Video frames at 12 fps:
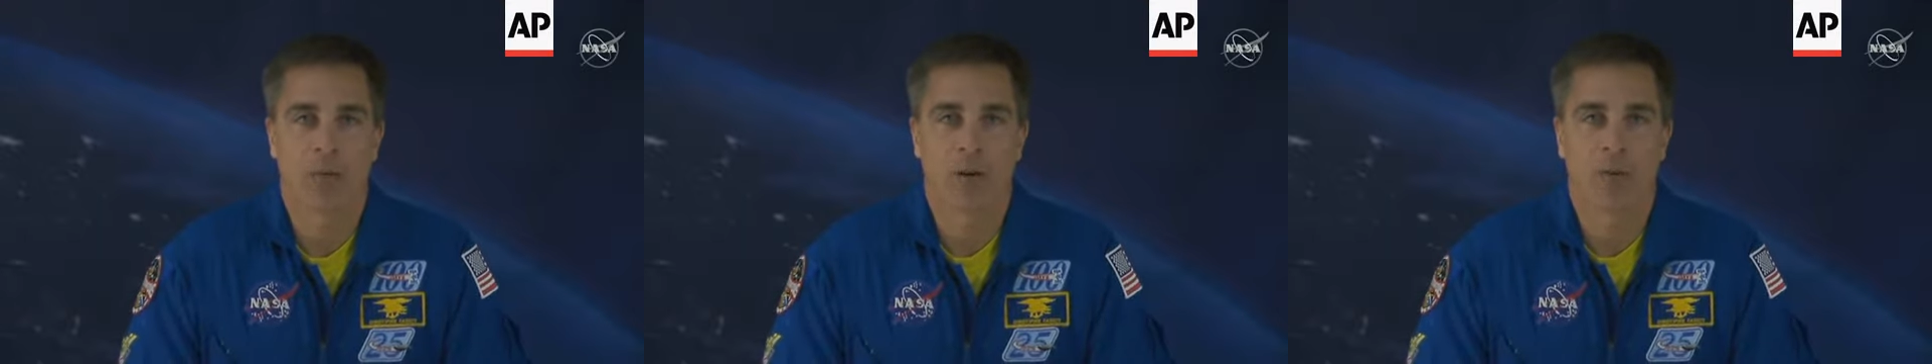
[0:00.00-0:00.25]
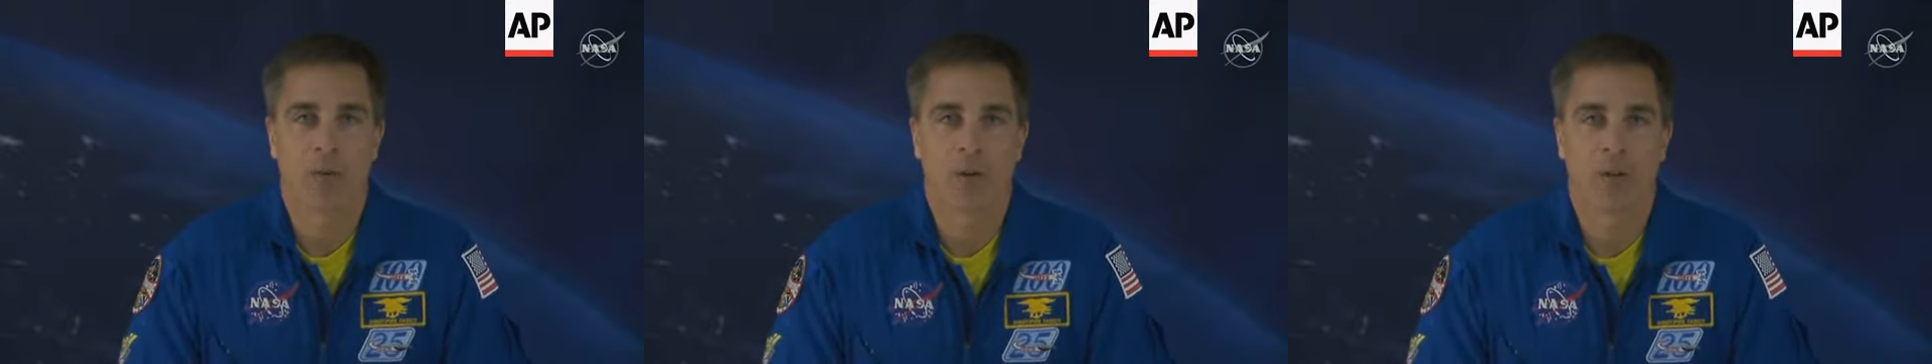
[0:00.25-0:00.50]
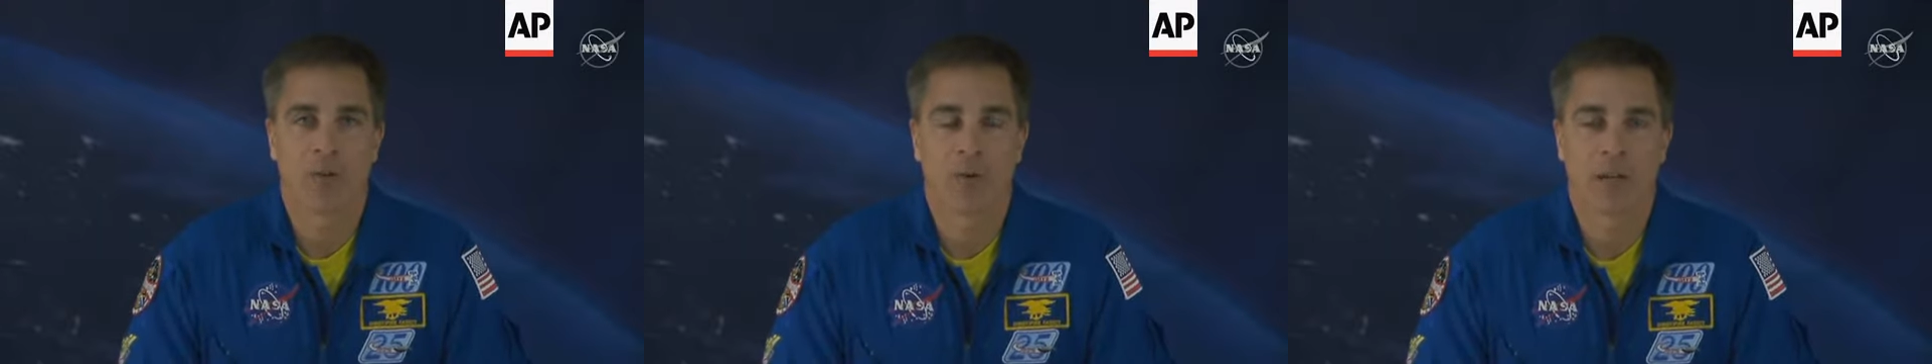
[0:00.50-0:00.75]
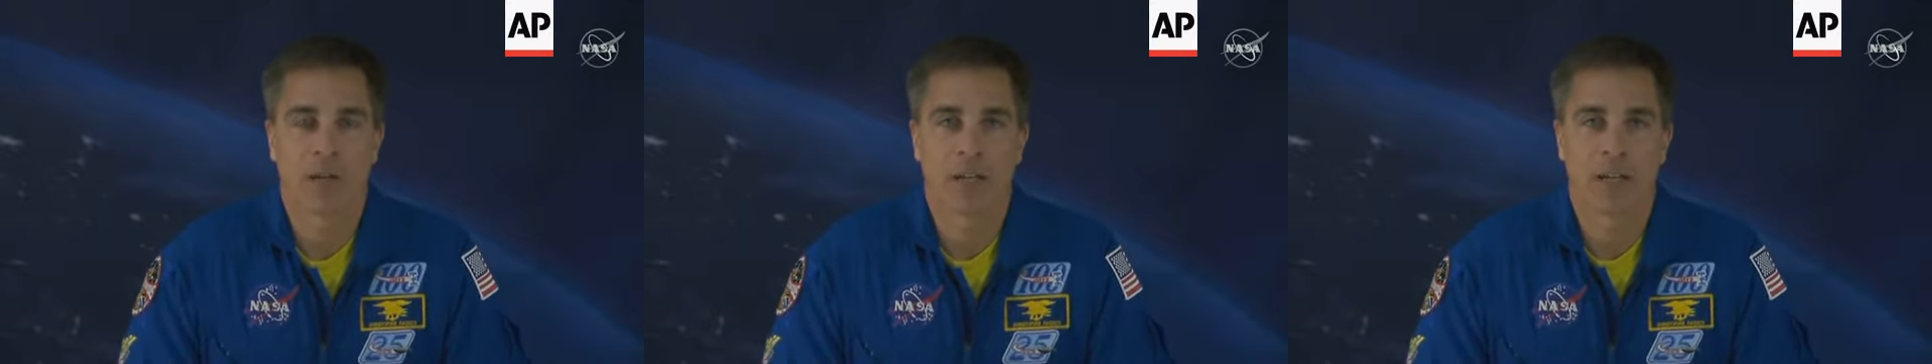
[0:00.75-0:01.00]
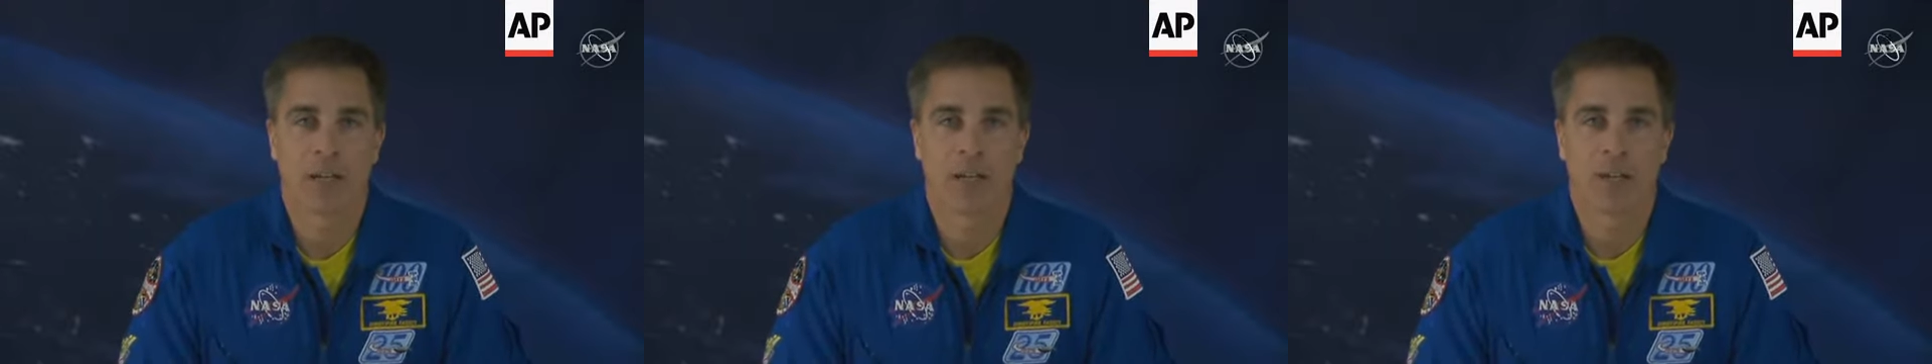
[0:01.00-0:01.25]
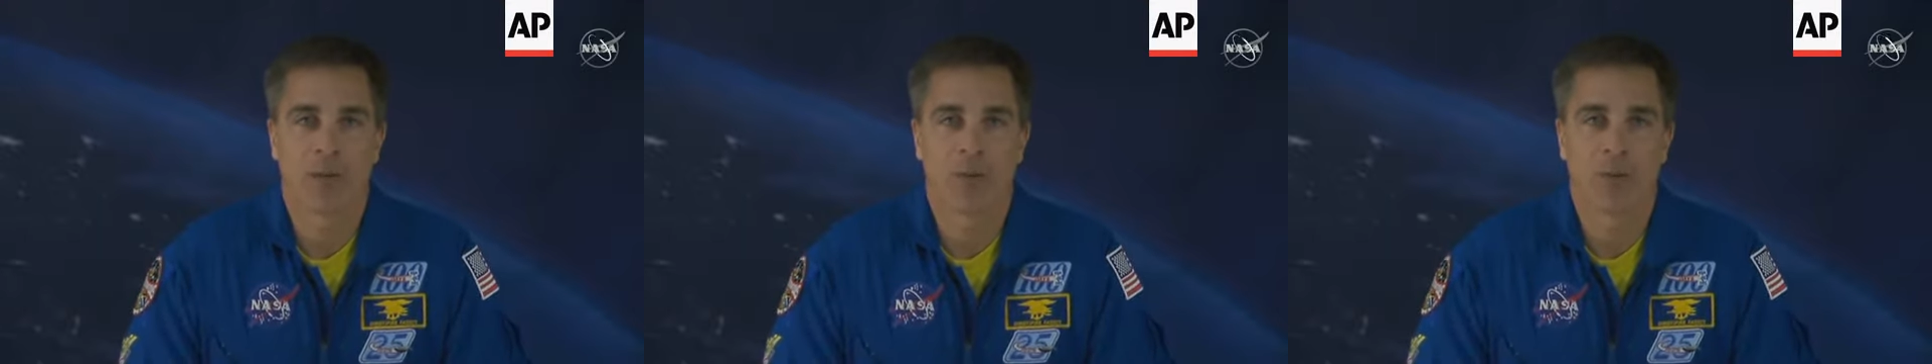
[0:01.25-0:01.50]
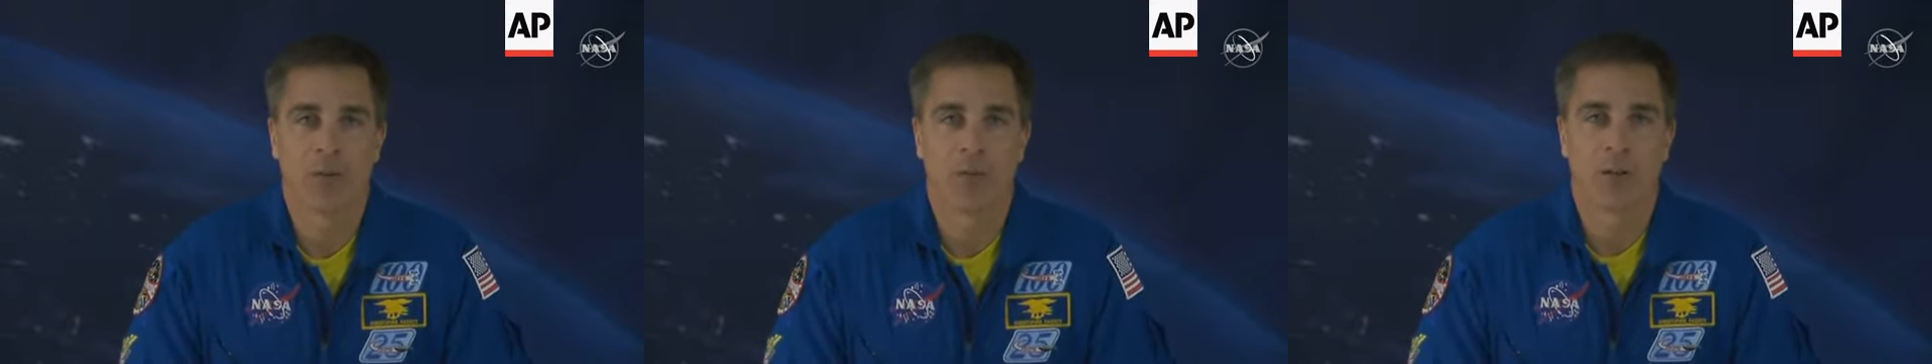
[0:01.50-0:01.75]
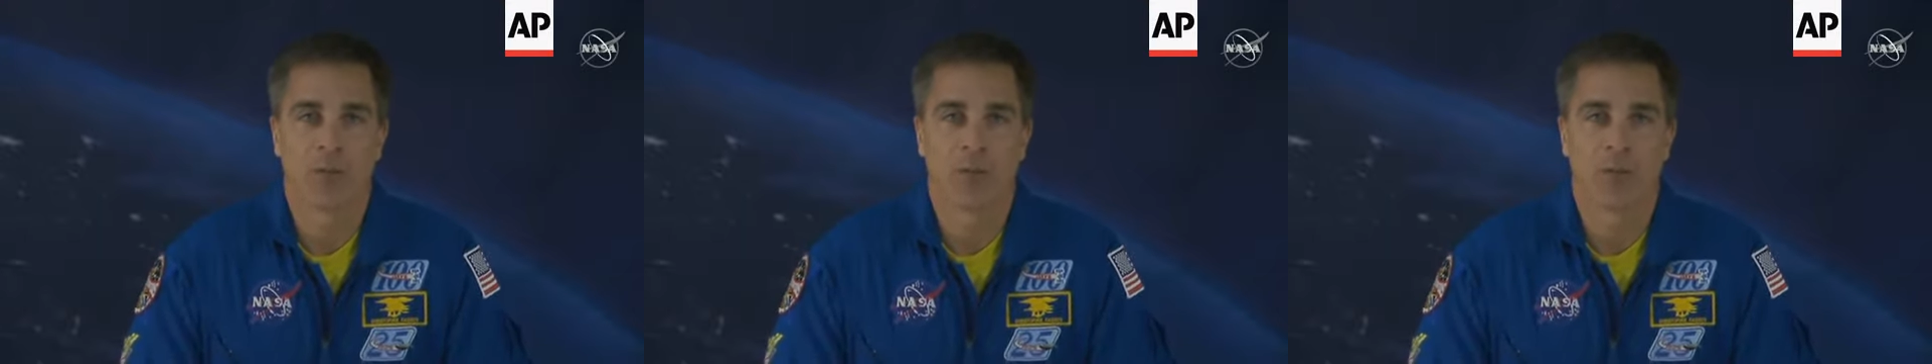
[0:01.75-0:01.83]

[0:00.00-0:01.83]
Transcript: Where were you when you landed on the moon?